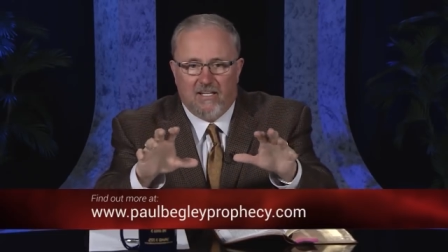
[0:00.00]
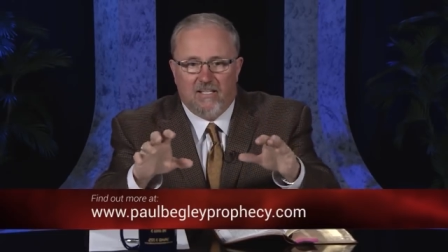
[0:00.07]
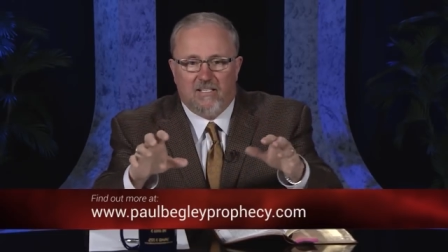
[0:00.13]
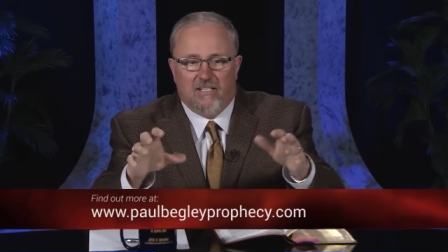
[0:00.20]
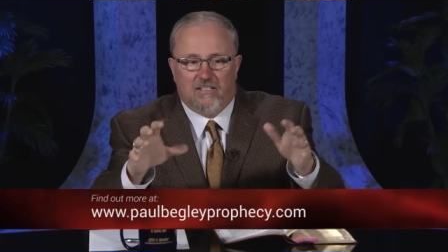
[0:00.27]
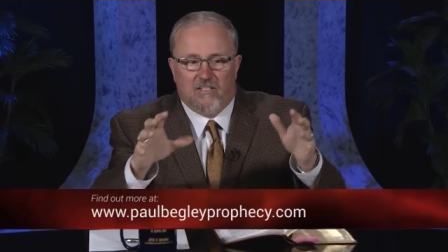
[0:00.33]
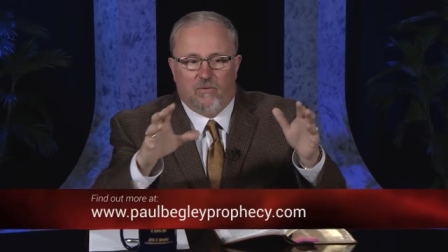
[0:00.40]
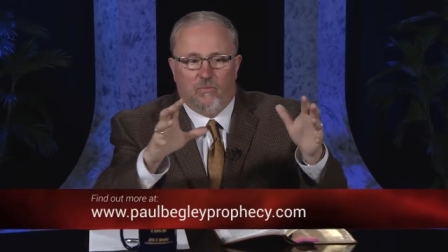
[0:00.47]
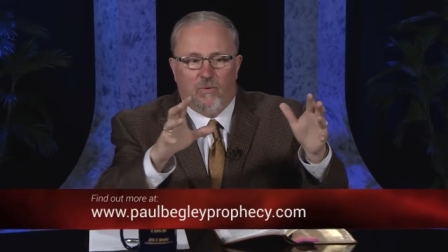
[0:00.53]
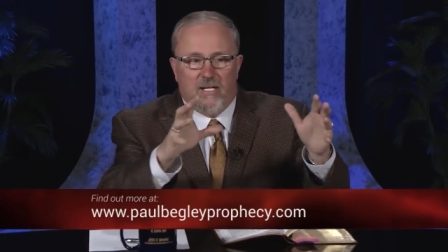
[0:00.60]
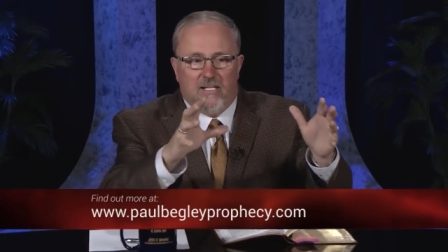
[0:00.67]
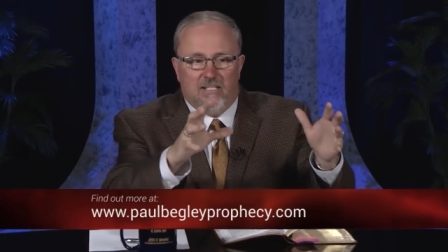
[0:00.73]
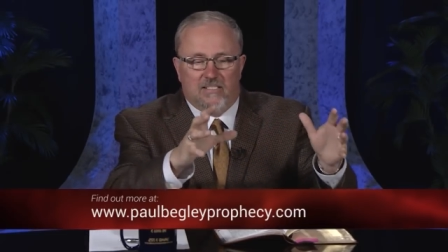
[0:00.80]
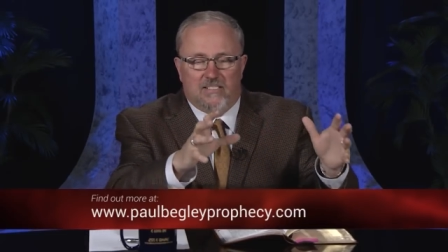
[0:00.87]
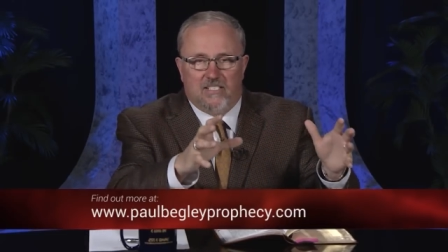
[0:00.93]
that the
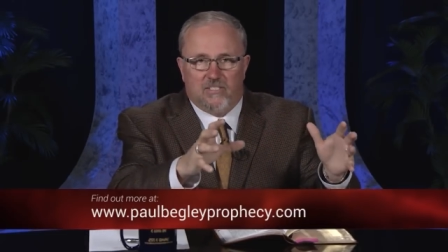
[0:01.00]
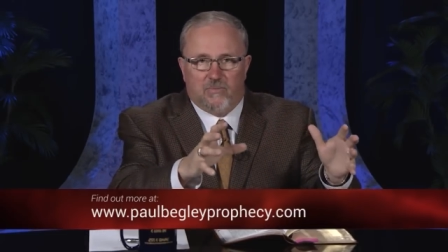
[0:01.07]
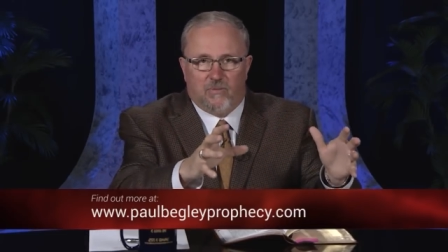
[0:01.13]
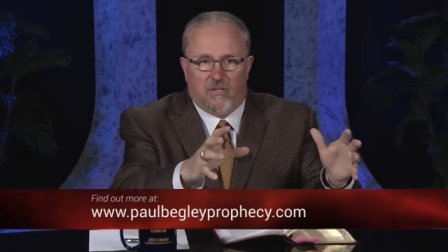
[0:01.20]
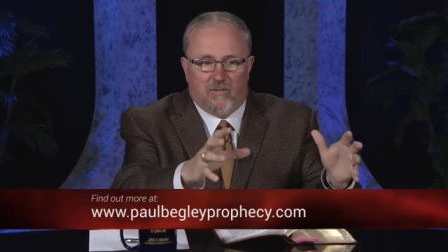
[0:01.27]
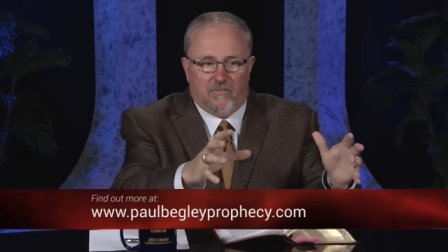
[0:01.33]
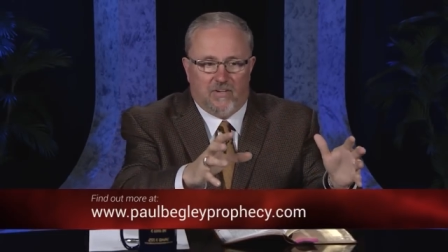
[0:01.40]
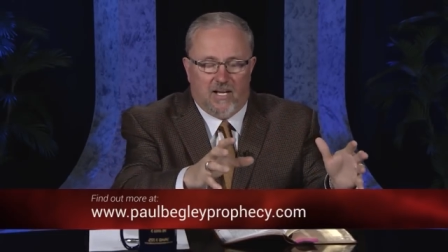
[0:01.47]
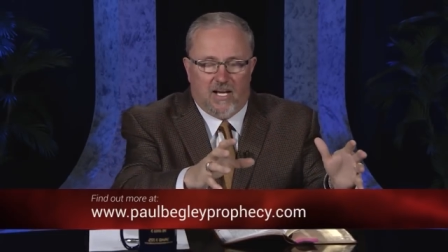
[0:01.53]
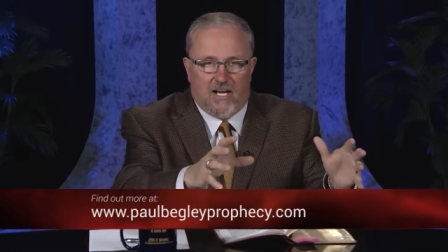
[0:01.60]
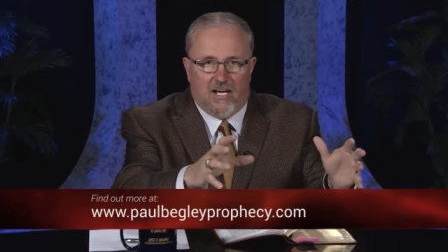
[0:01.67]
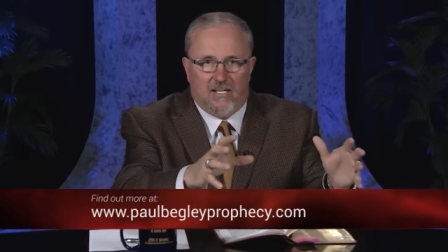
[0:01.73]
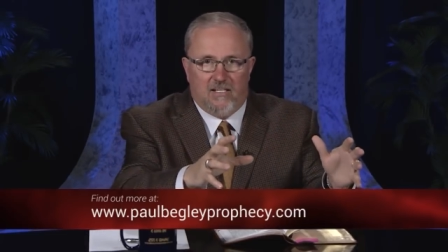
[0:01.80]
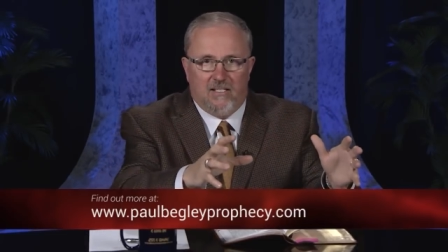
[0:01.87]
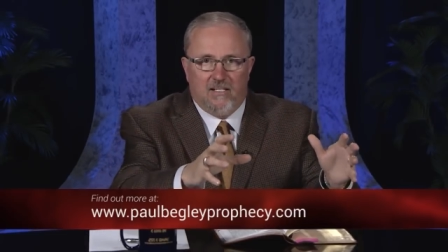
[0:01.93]
witnesses were of
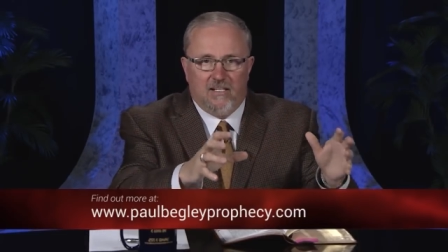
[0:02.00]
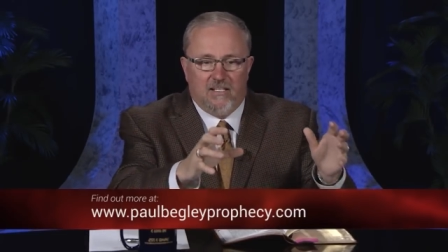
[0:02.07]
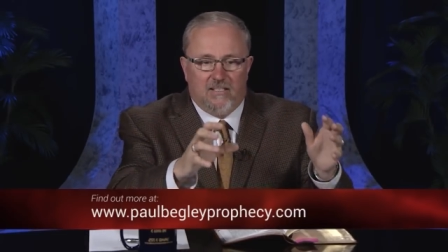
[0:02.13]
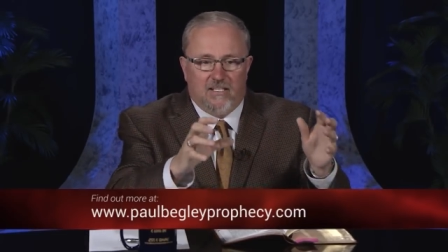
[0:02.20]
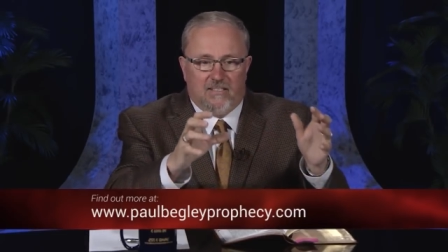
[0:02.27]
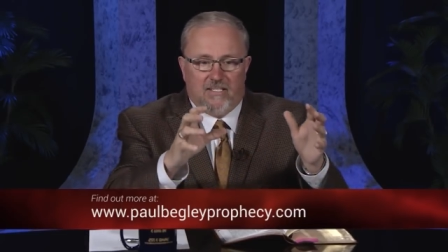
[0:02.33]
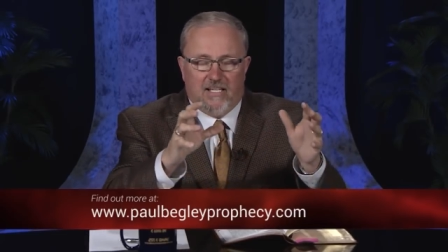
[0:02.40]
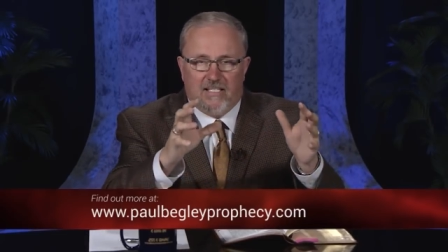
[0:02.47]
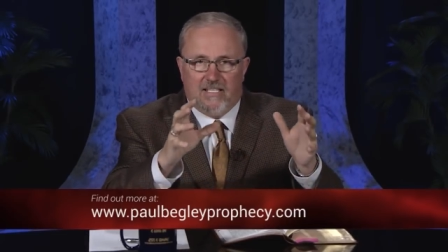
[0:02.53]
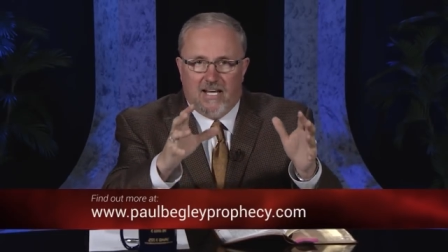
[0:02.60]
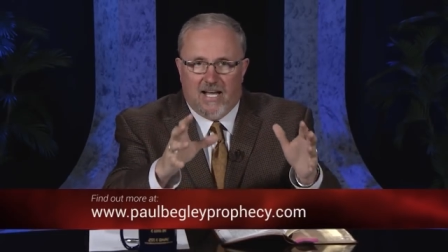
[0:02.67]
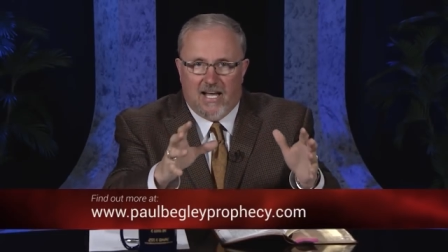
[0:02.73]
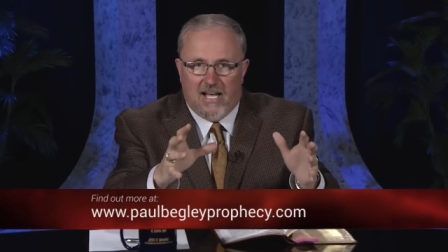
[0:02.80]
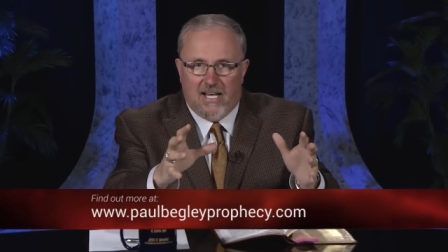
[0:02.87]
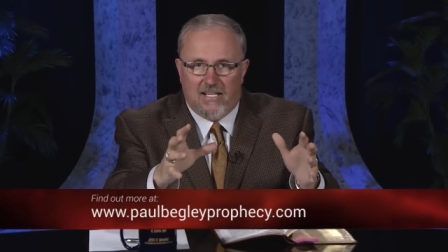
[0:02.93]
God, that they
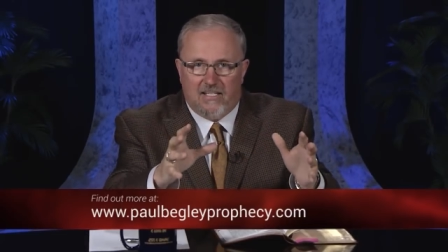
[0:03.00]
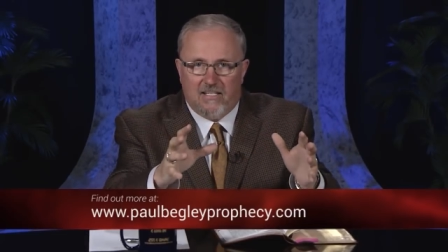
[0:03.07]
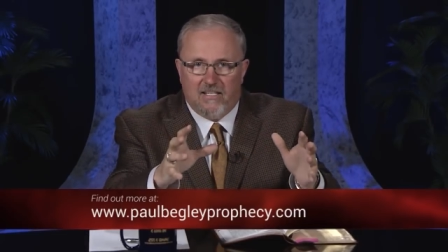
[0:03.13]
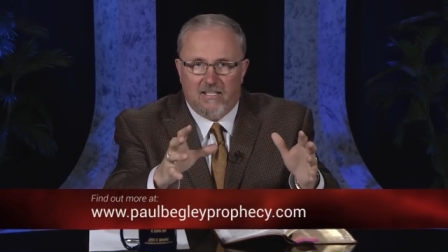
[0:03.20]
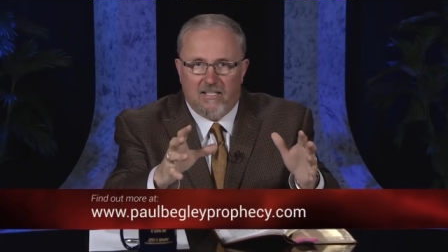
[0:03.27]
died,